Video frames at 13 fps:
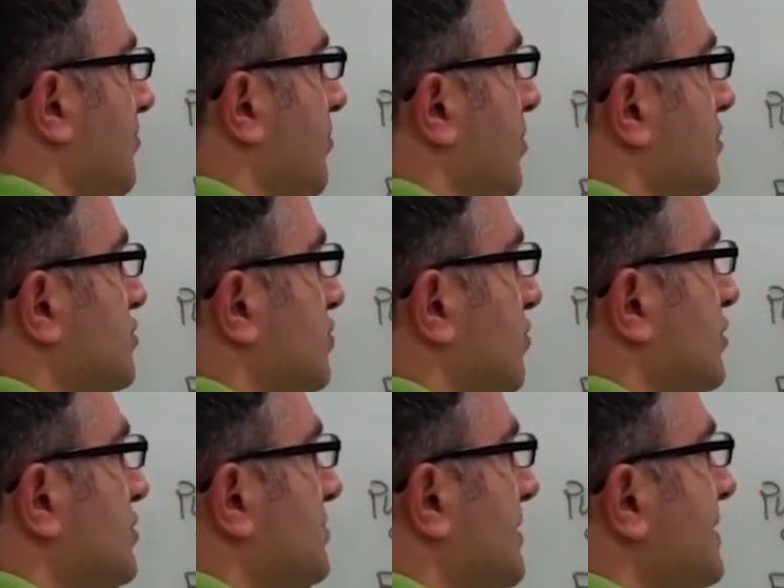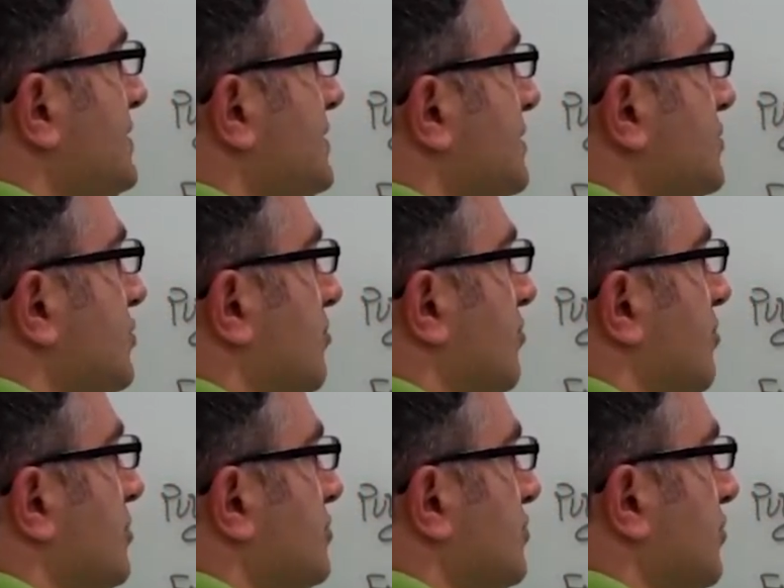Pulse Workspace. So
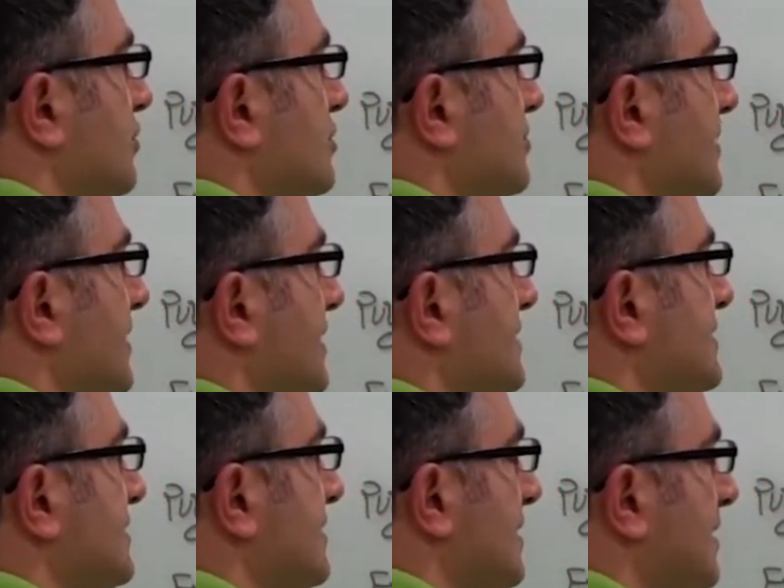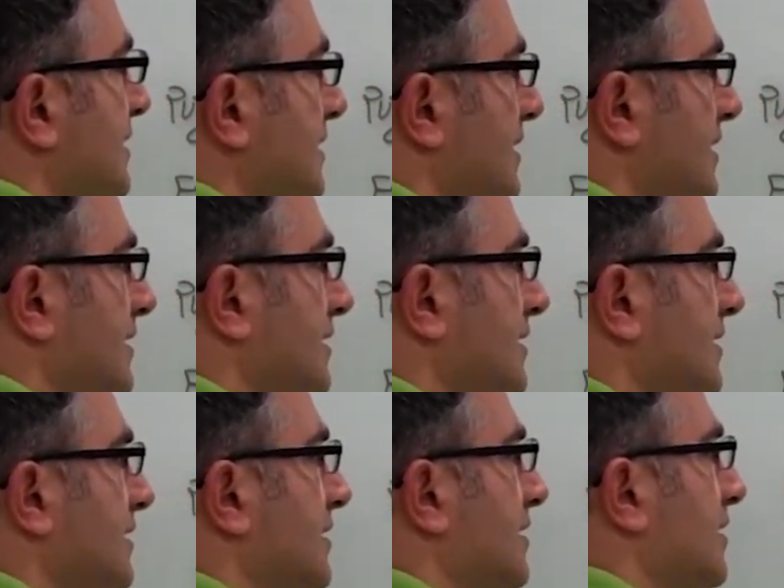Pulse Workspace
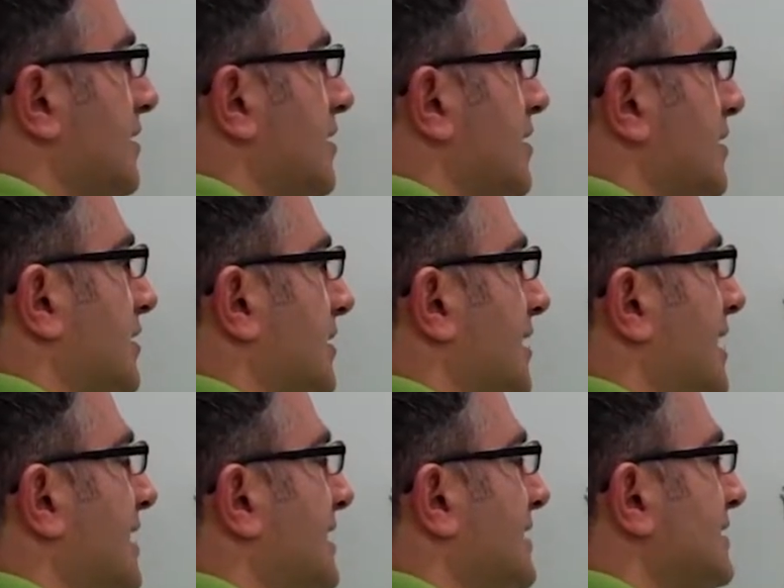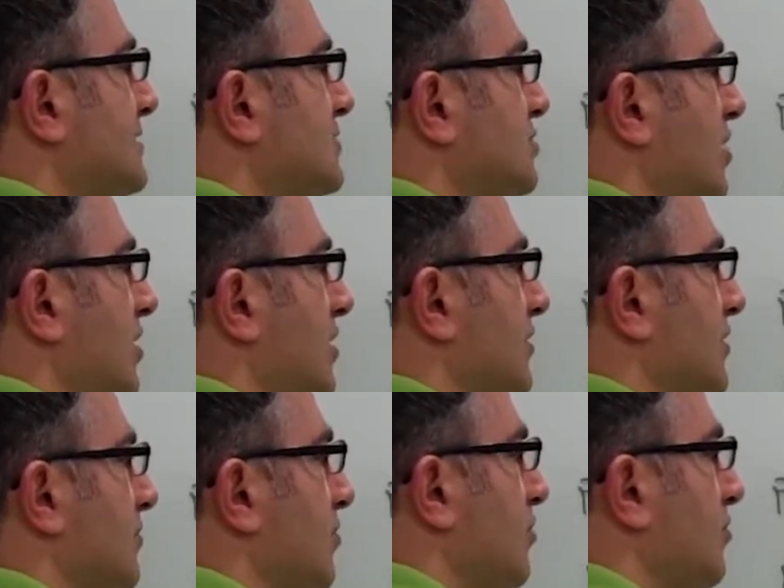clients on
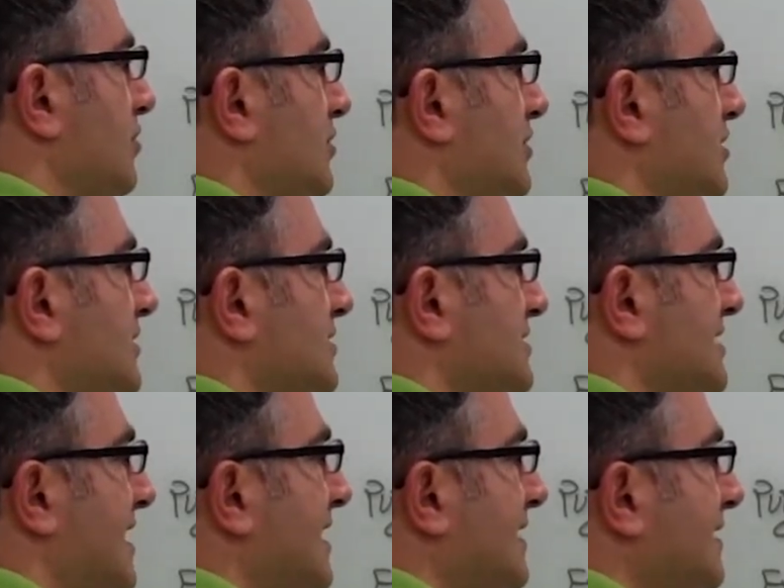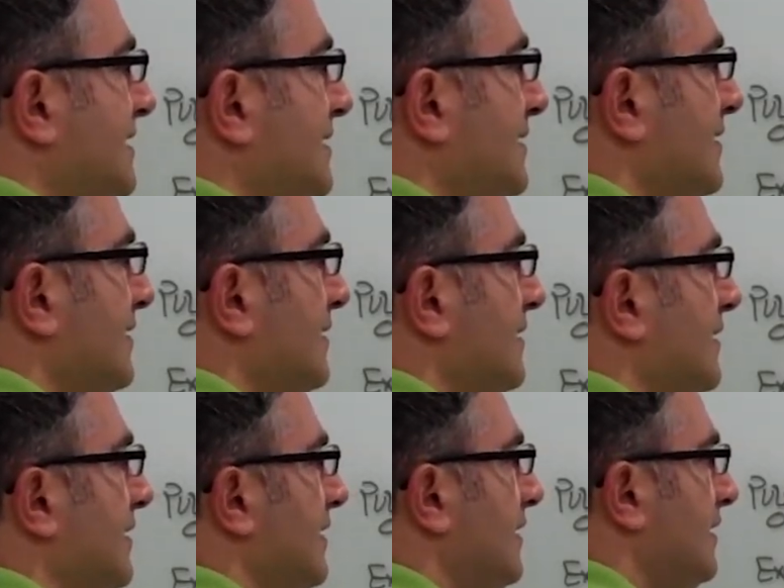the mobile side,
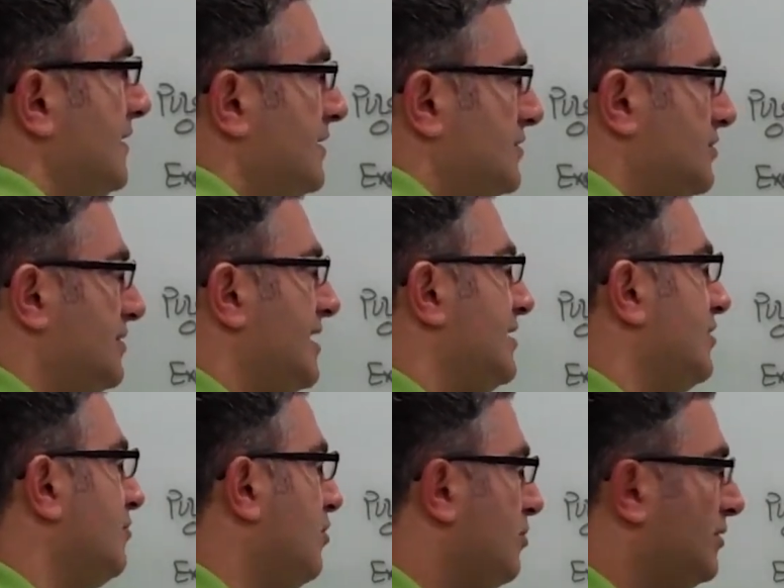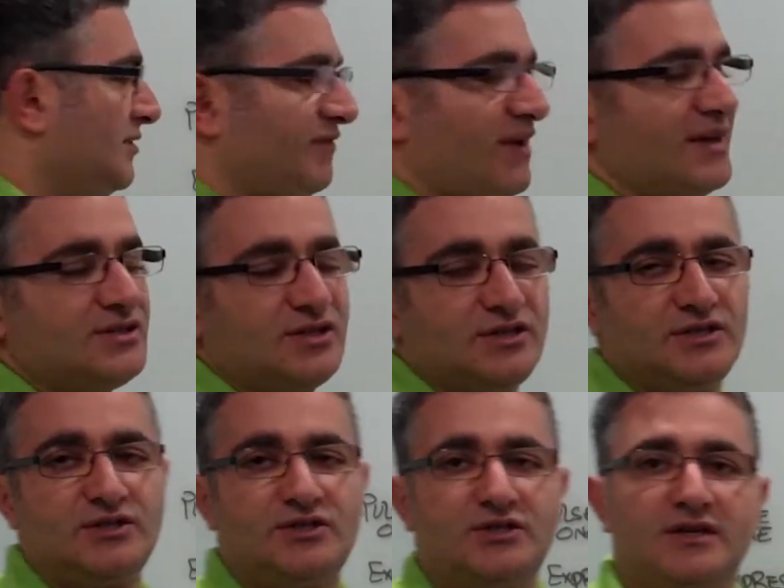so that your mobile
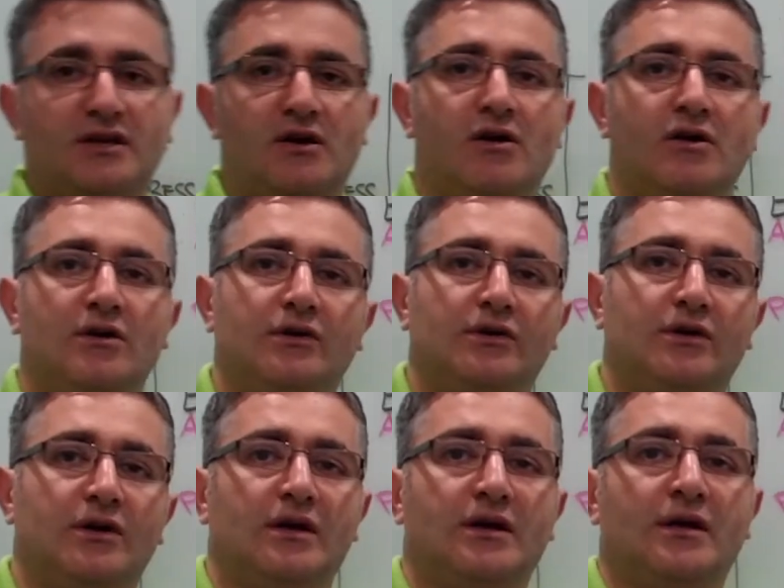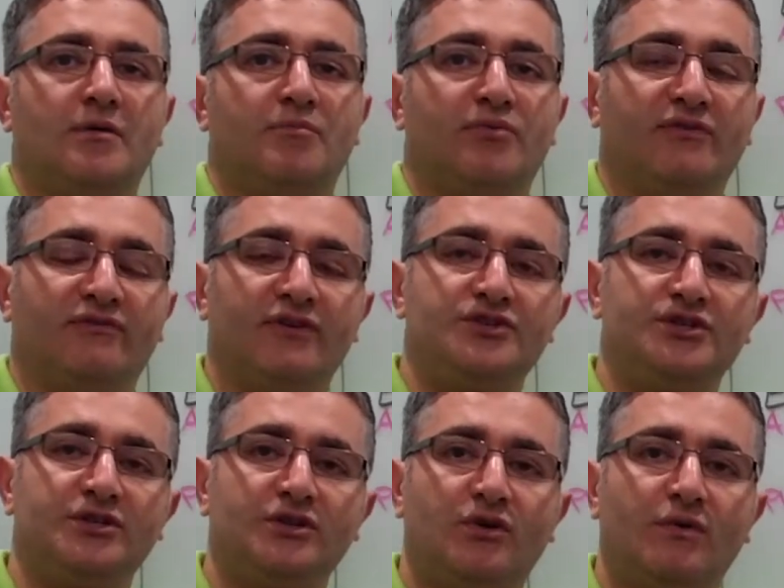devices are
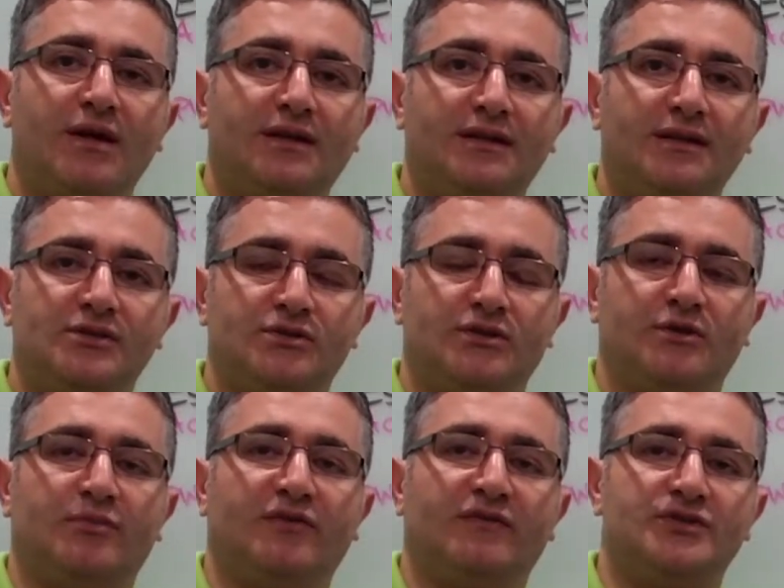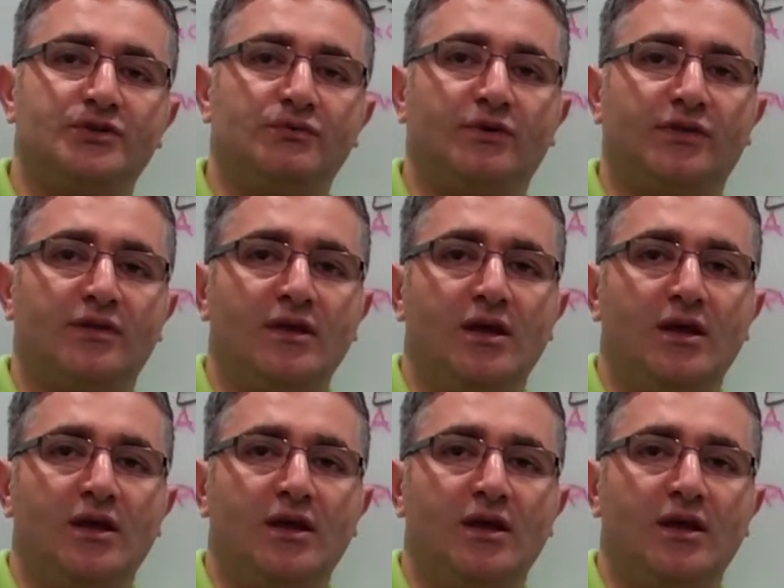provisioned correctly. So they're provisioned with